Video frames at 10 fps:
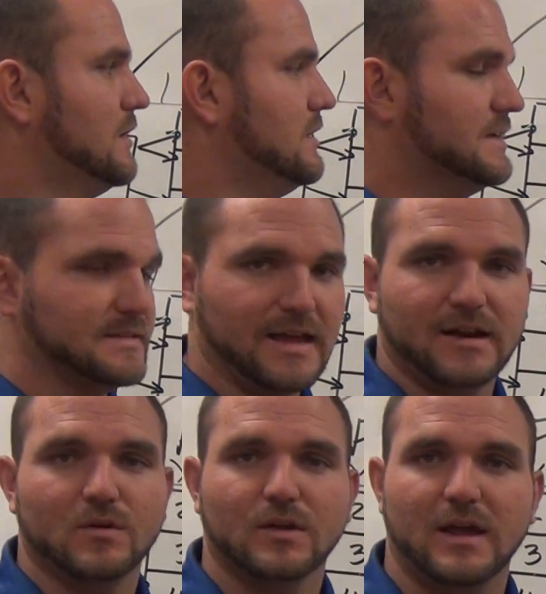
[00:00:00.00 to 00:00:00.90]
Is
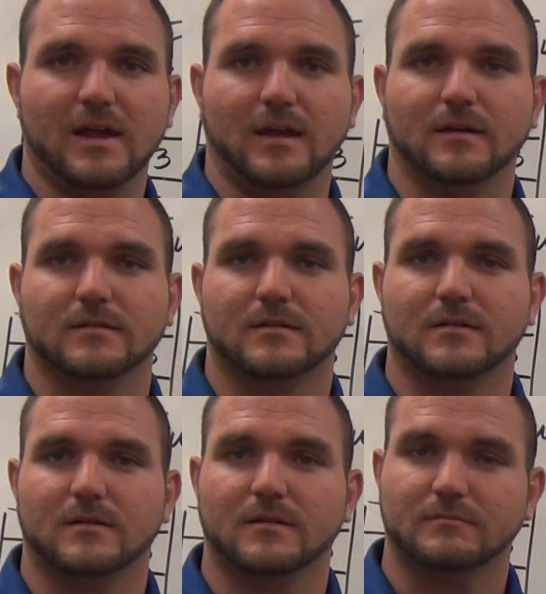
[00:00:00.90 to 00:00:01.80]
that okay?
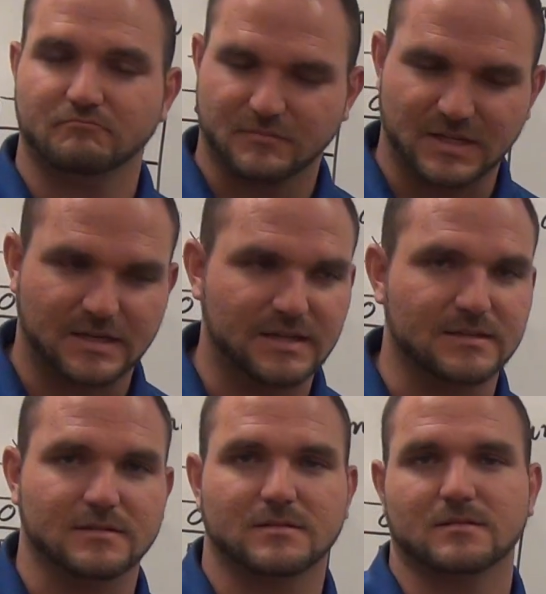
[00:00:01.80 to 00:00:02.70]
It
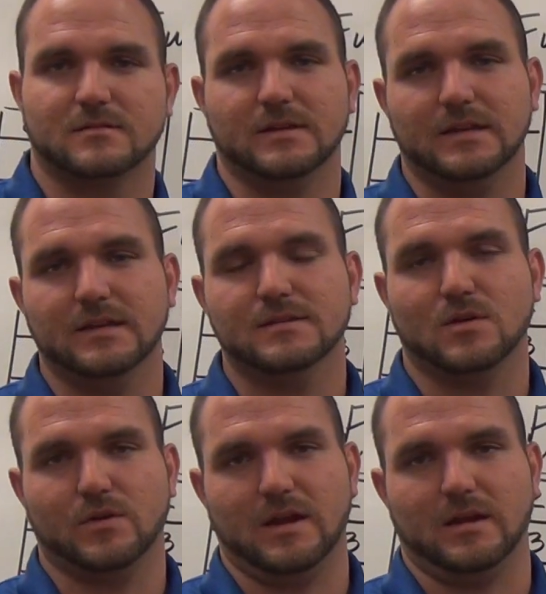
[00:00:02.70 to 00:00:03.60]
is. It is
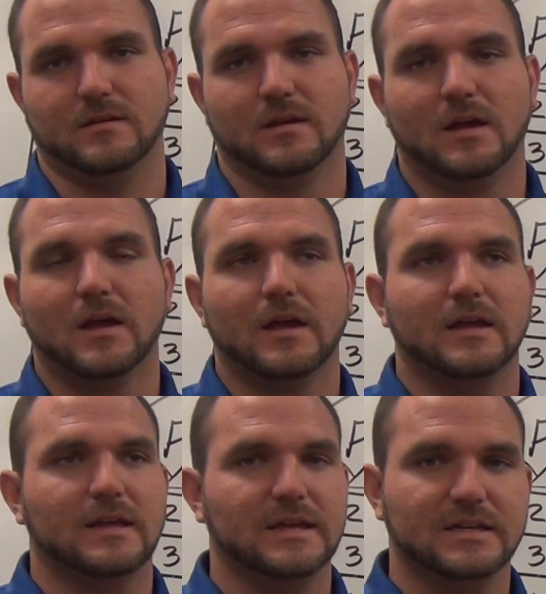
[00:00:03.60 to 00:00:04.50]
okay.
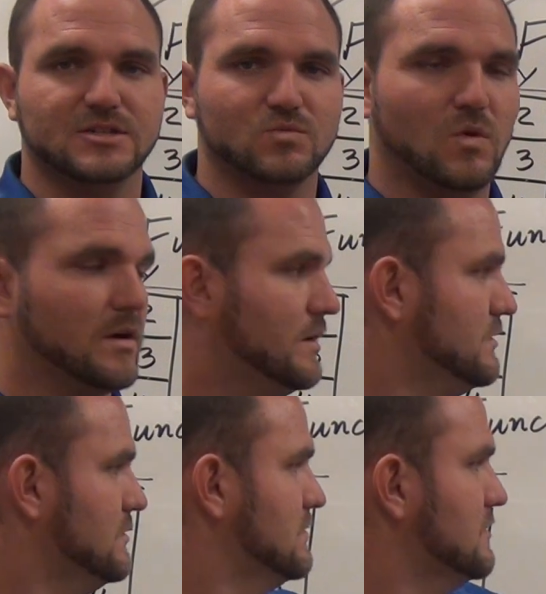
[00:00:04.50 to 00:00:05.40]
Each
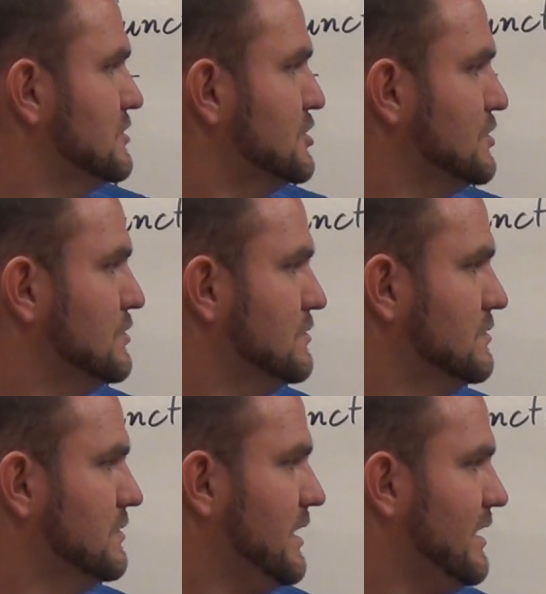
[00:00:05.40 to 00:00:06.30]
one
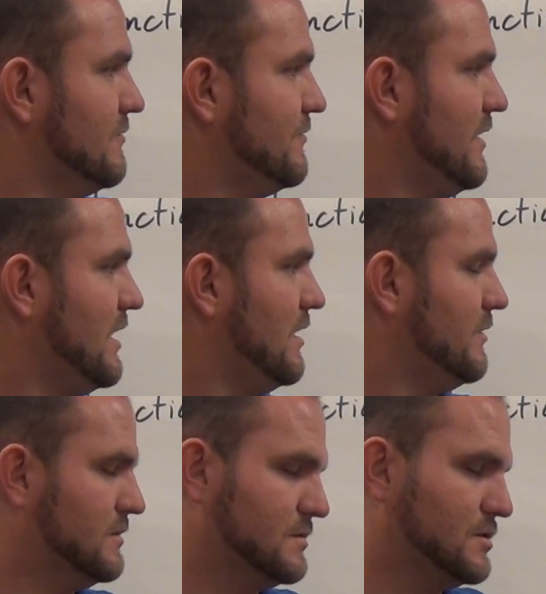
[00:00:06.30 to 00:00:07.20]
2 and
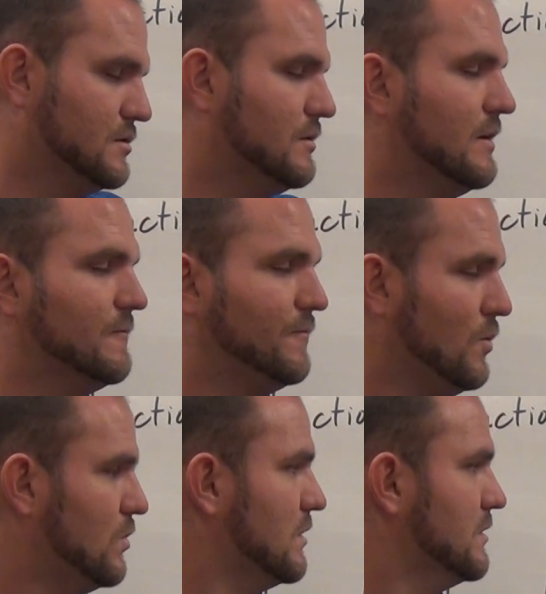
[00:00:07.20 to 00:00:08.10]

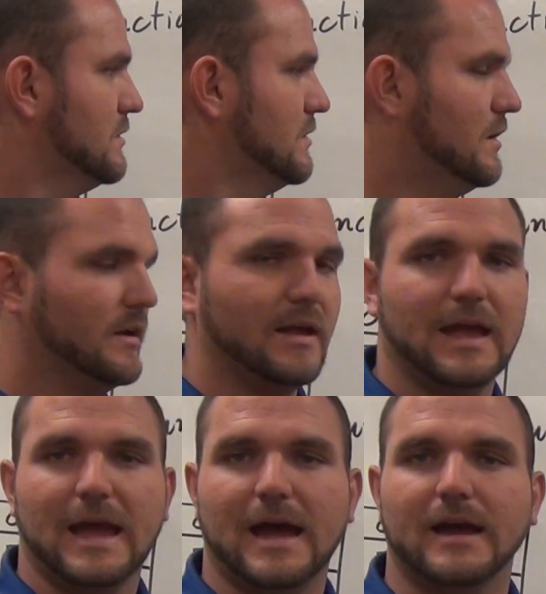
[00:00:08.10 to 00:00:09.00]
4
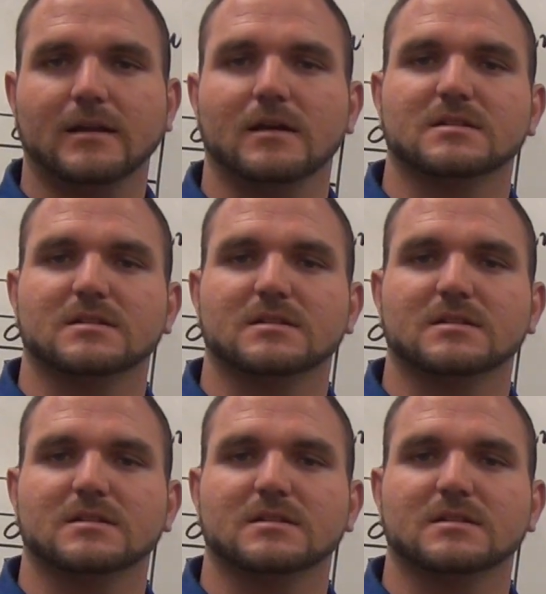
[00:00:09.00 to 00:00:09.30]
had a